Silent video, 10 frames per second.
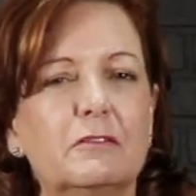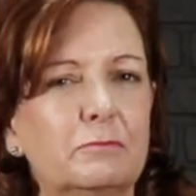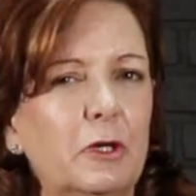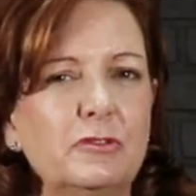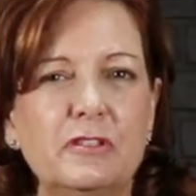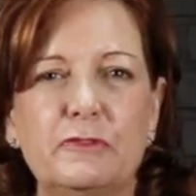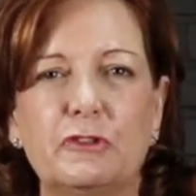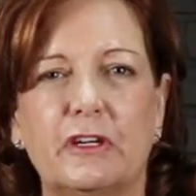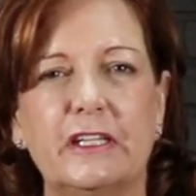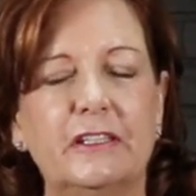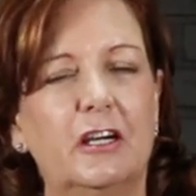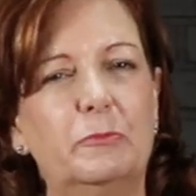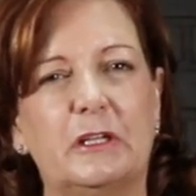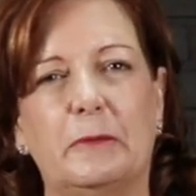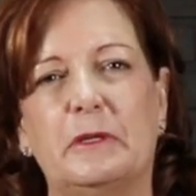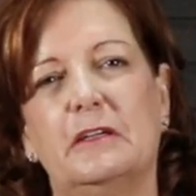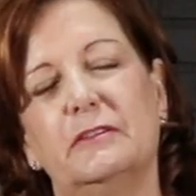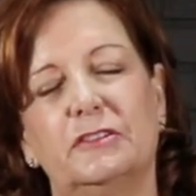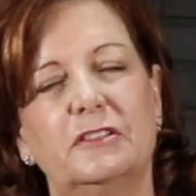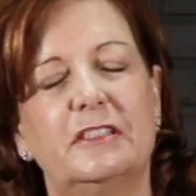Most of you already know, but I'm going
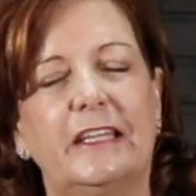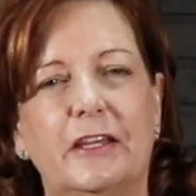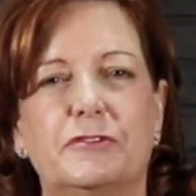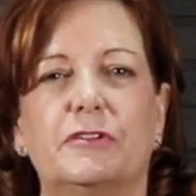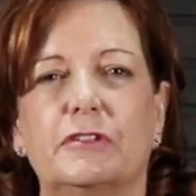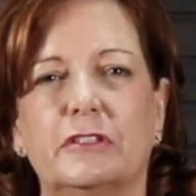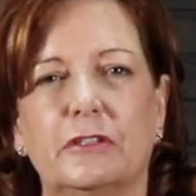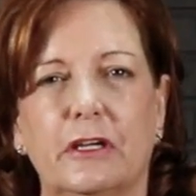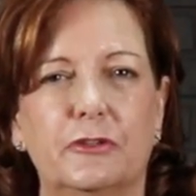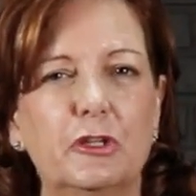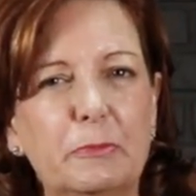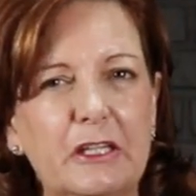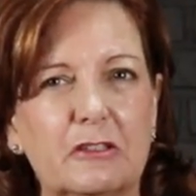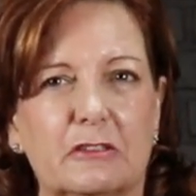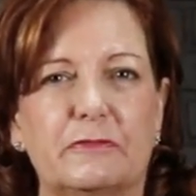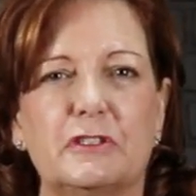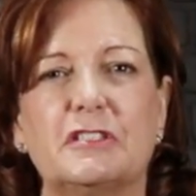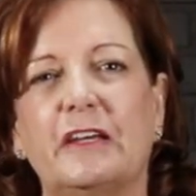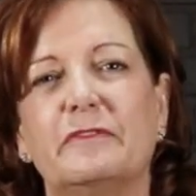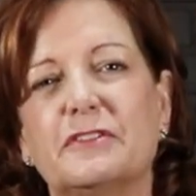to, just in case you're a newbie or a
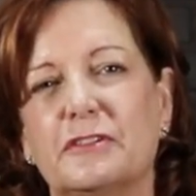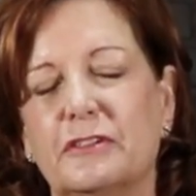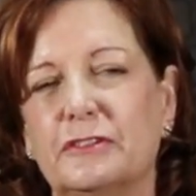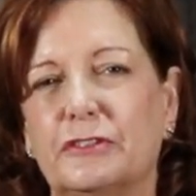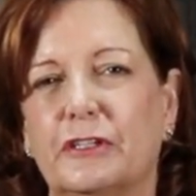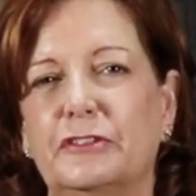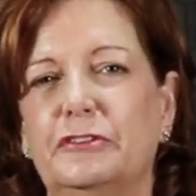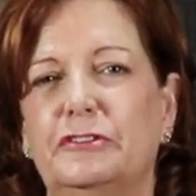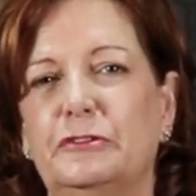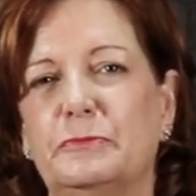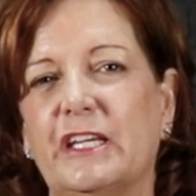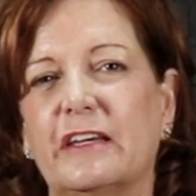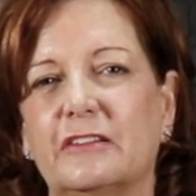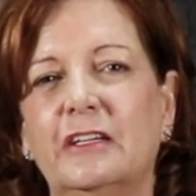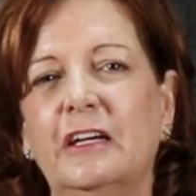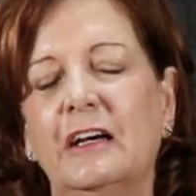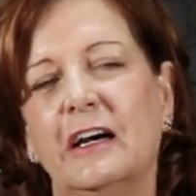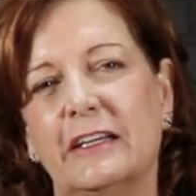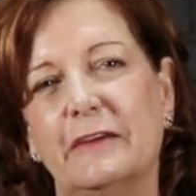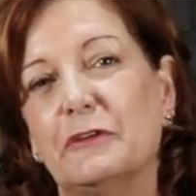first-time visitor to our YouTube channel,
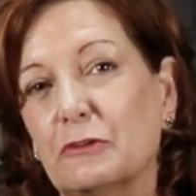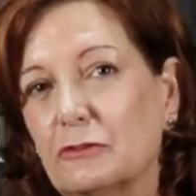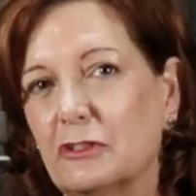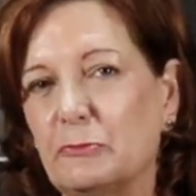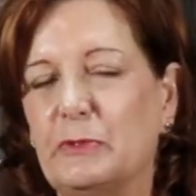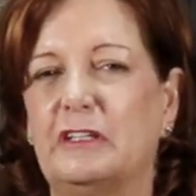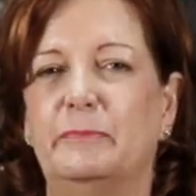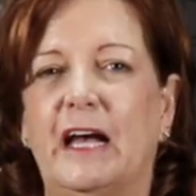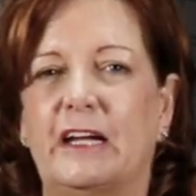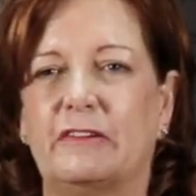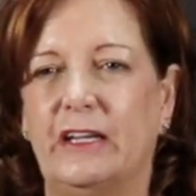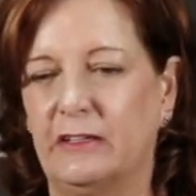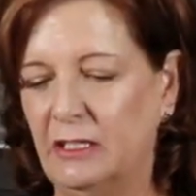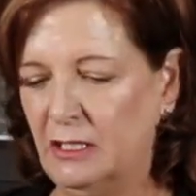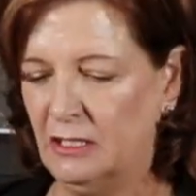I'll give you a little bit of background.